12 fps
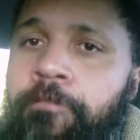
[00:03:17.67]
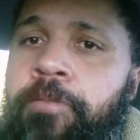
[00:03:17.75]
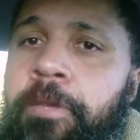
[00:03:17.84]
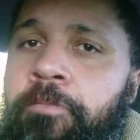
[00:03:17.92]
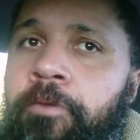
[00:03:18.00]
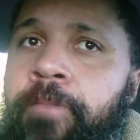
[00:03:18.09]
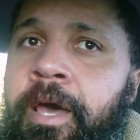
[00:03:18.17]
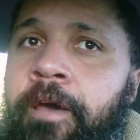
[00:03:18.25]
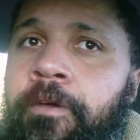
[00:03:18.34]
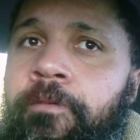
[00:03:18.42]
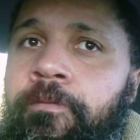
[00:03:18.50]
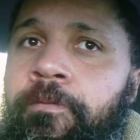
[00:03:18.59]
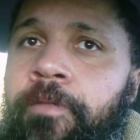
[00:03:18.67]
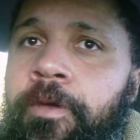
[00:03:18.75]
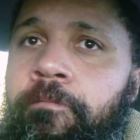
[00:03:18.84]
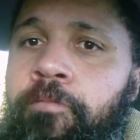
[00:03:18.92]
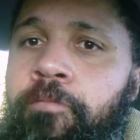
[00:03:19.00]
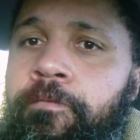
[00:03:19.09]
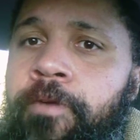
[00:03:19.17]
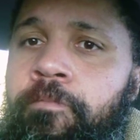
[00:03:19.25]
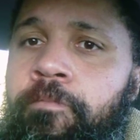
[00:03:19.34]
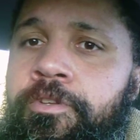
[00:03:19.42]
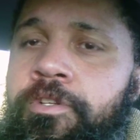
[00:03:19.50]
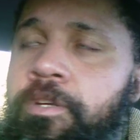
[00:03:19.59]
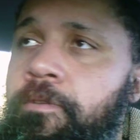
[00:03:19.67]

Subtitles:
people back and like prevent them to